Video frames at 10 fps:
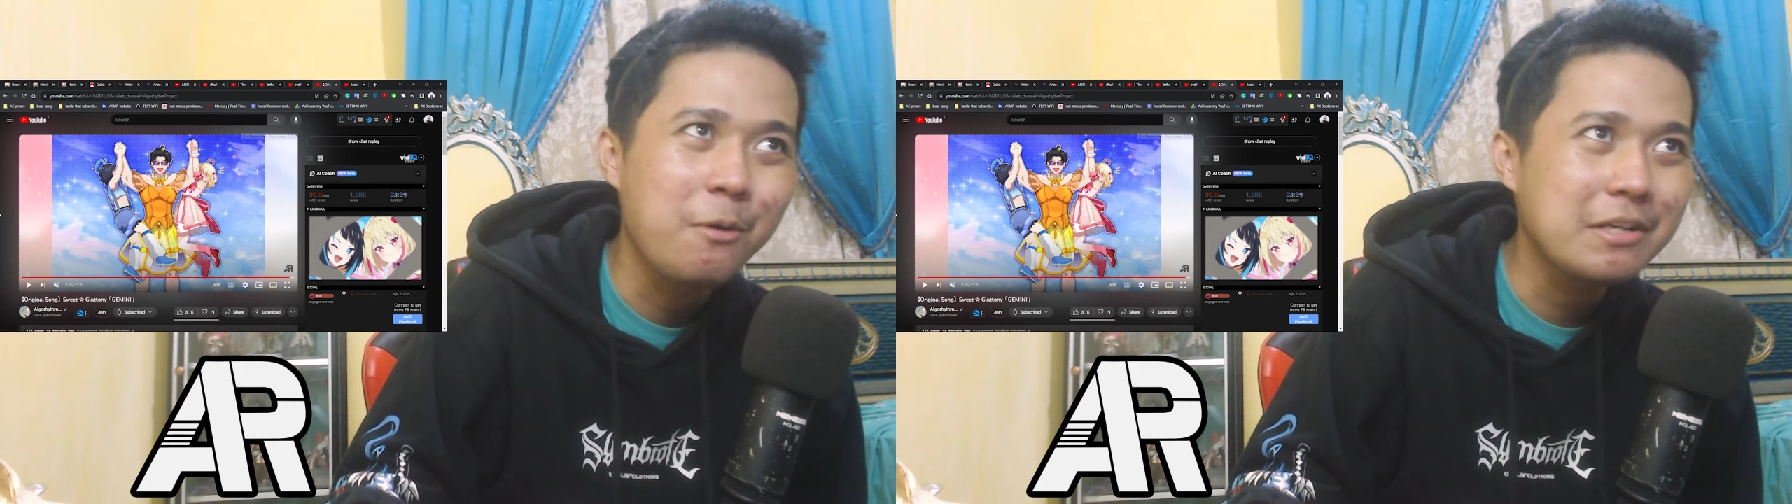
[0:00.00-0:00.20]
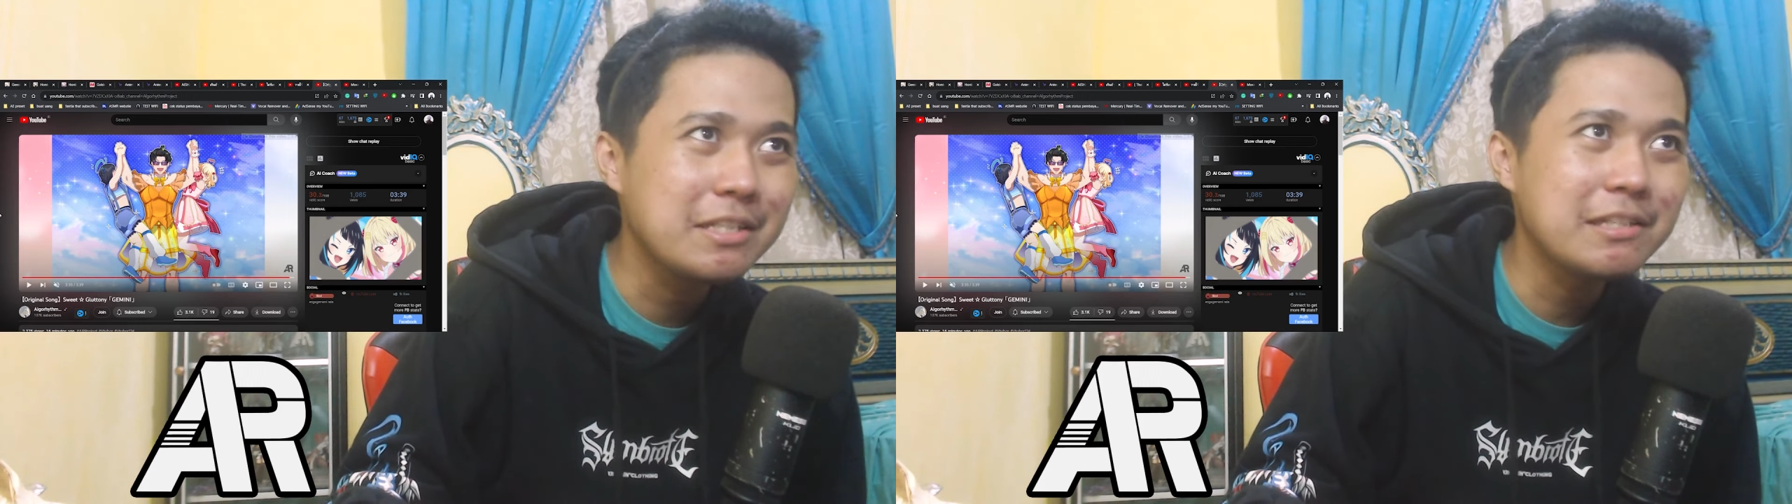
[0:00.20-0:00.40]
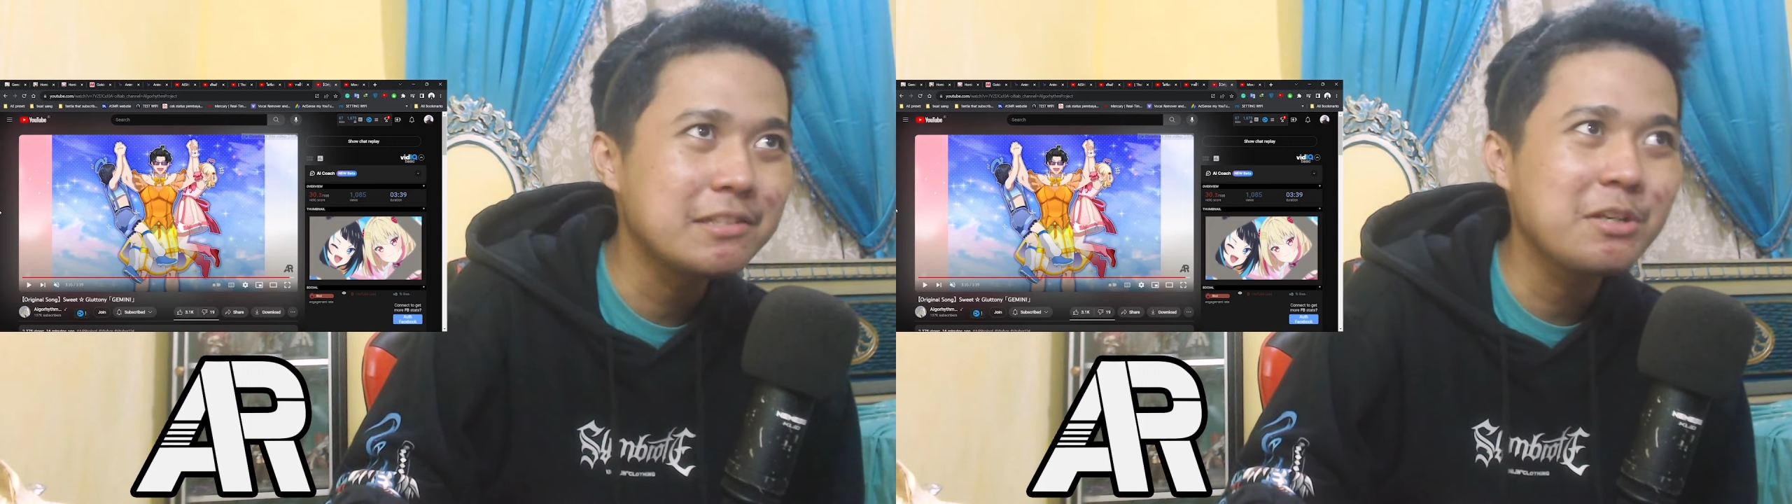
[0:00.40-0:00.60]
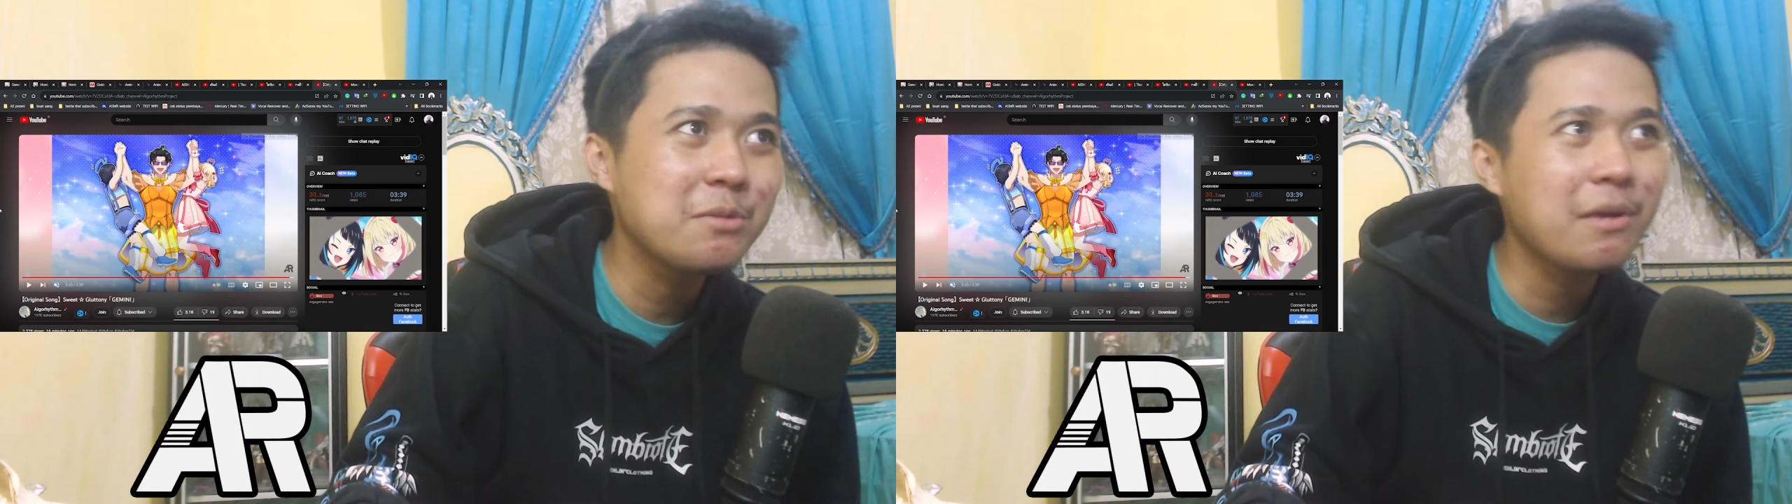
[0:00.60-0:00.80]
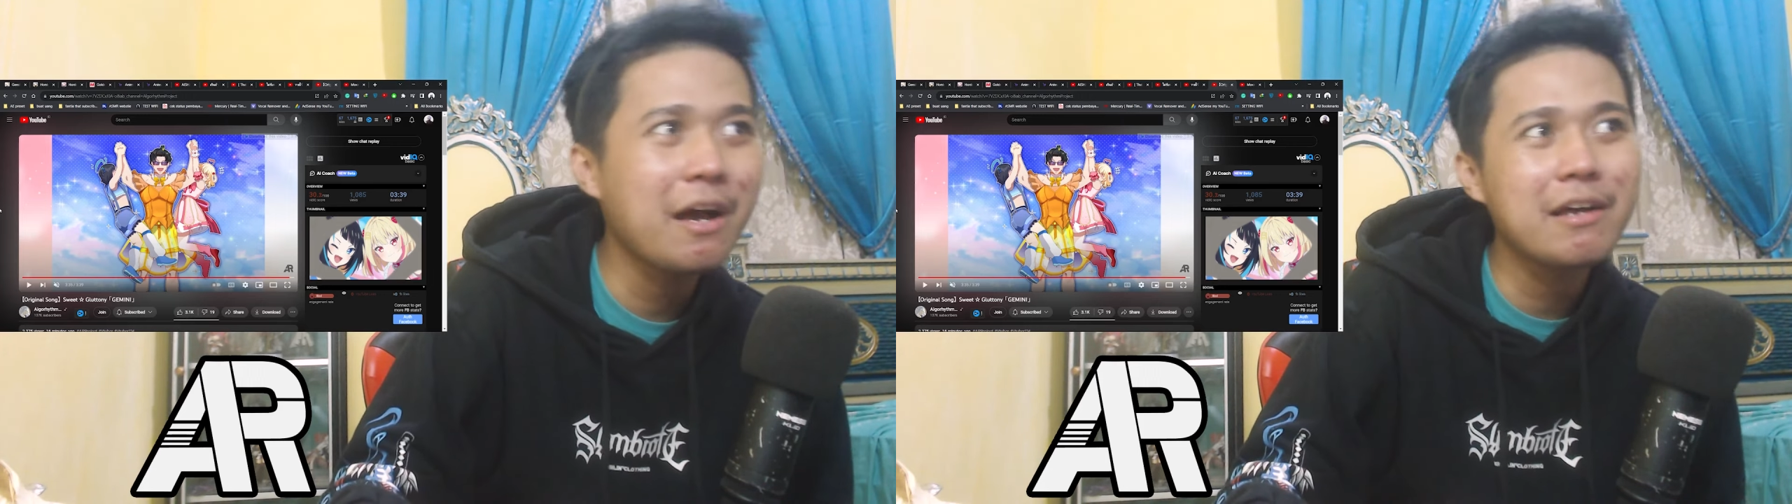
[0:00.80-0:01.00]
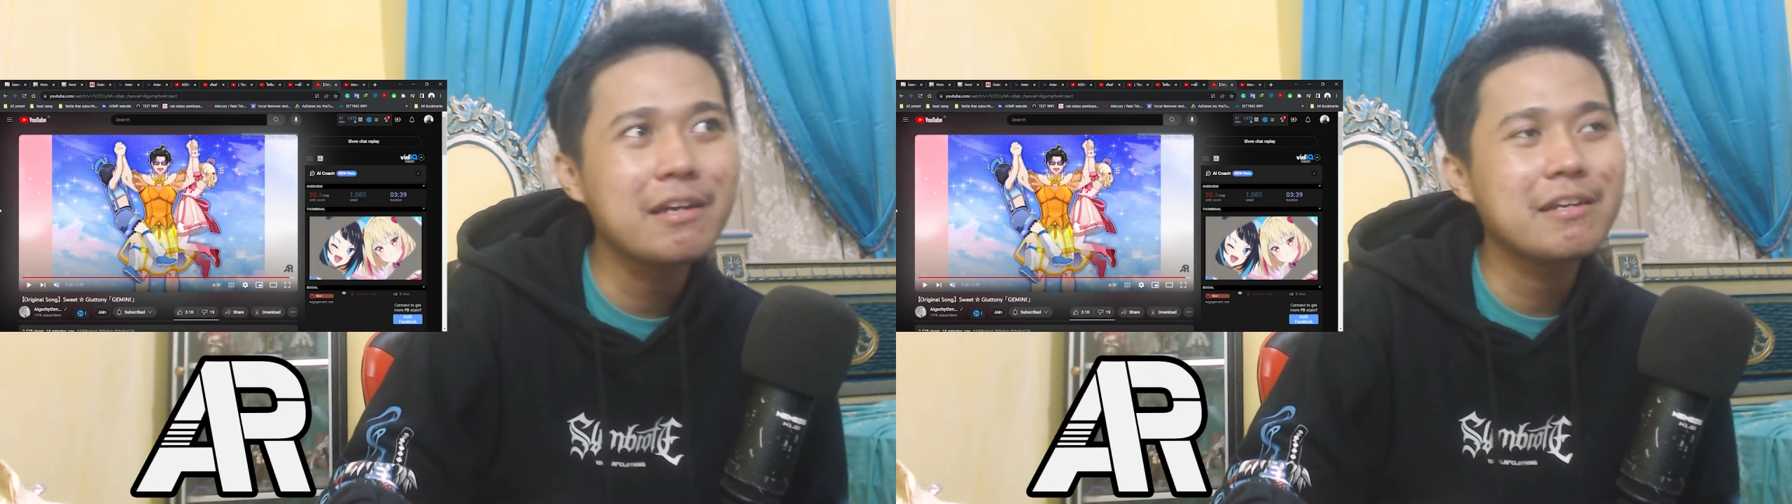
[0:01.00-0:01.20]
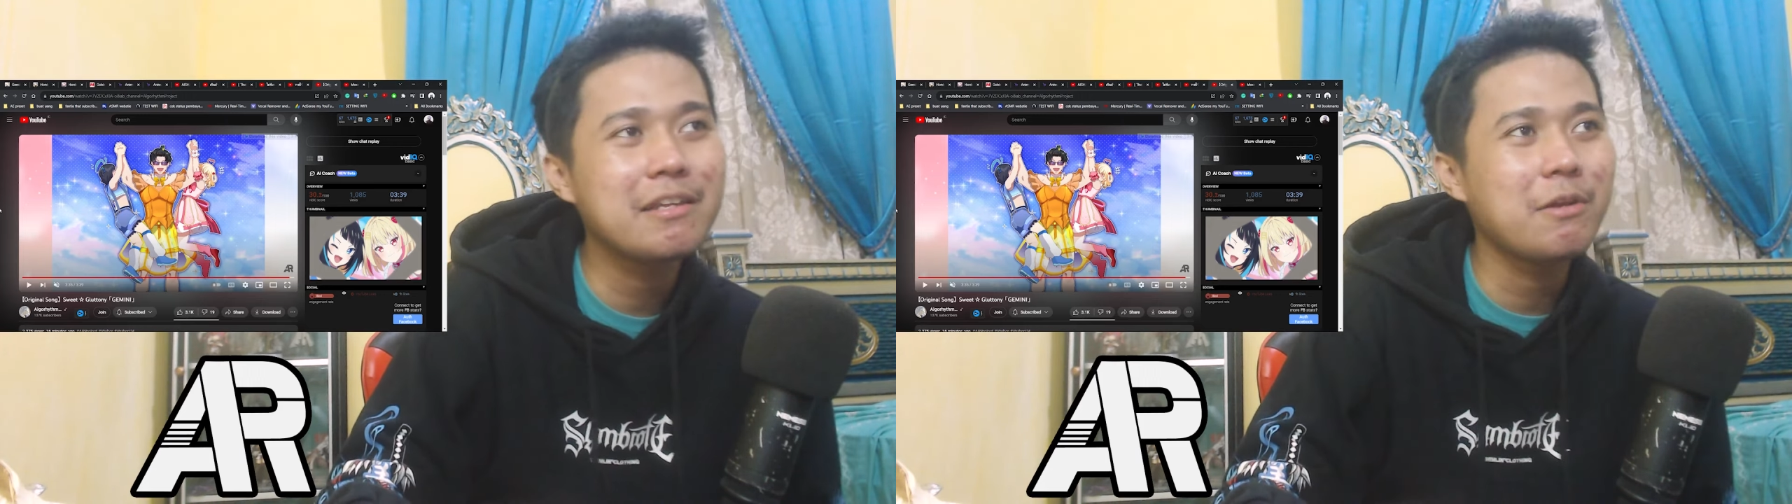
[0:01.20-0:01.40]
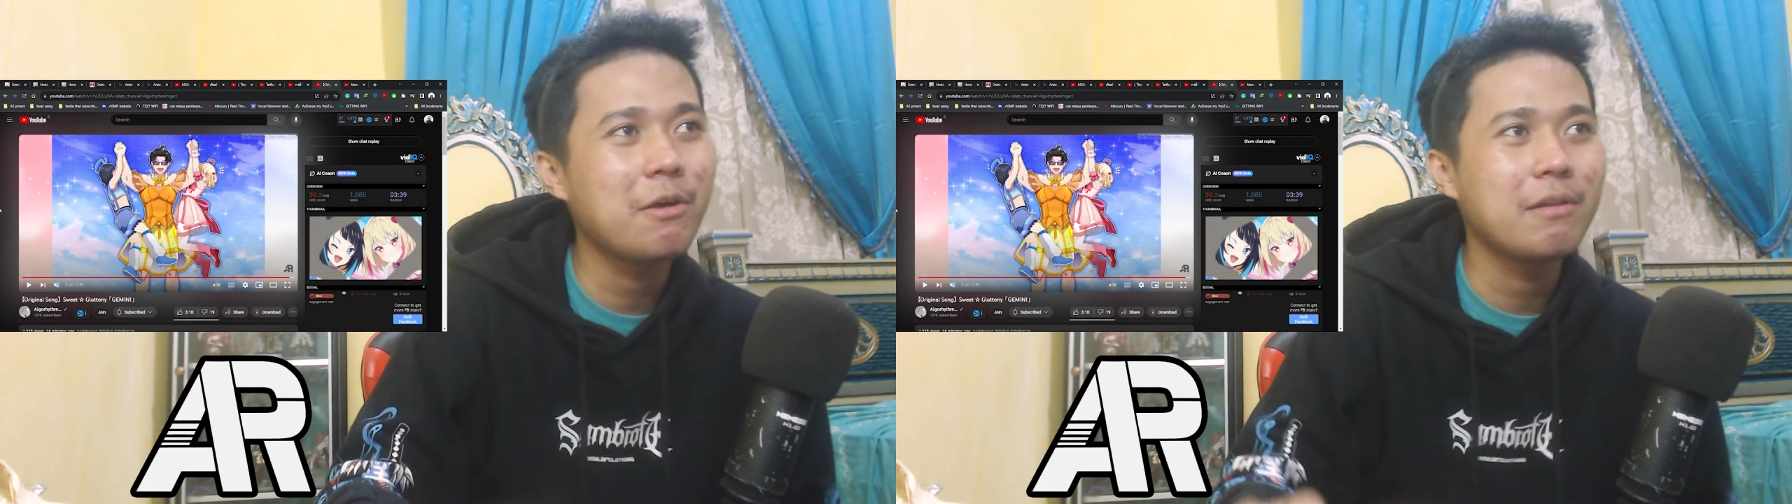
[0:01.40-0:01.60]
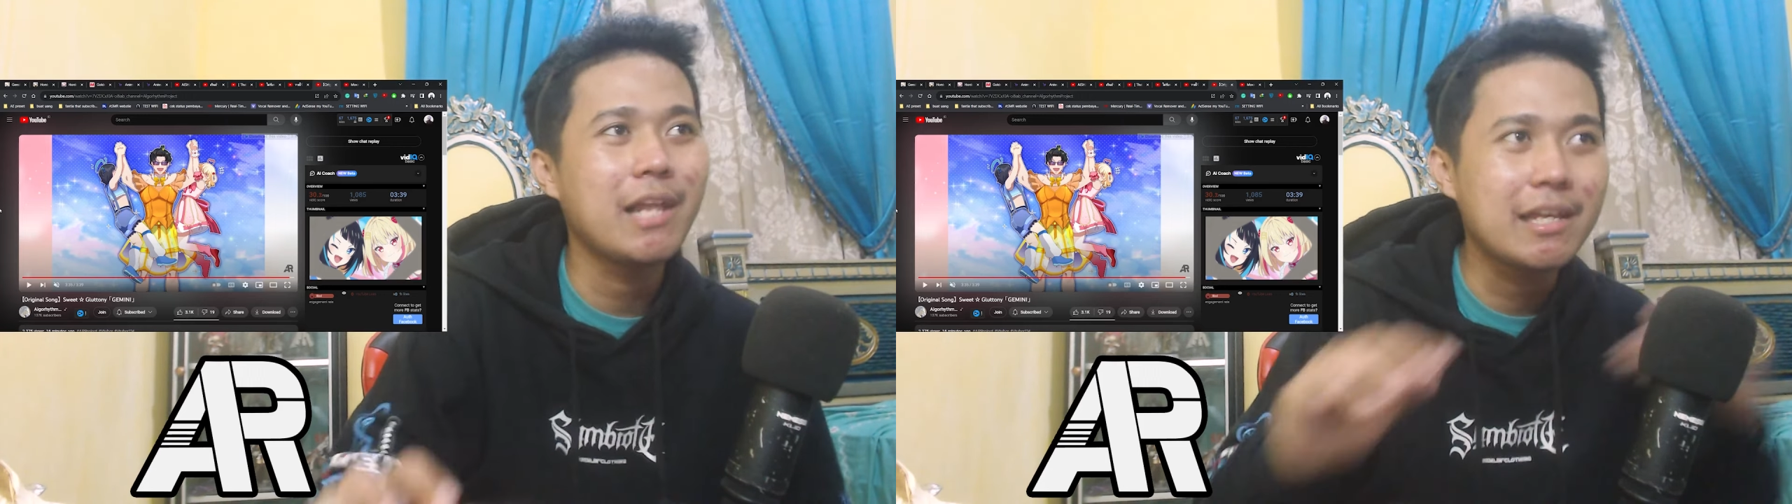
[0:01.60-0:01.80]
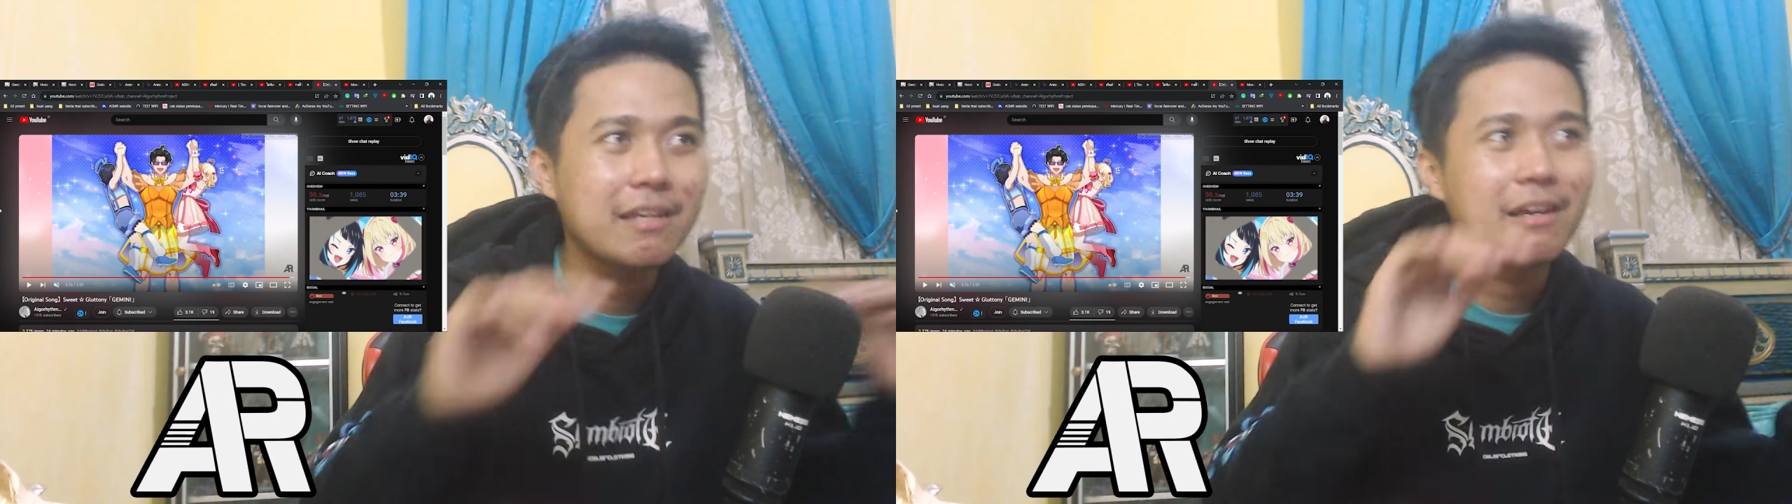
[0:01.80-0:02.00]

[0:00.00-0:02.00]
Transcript: Is this some kind, you know, like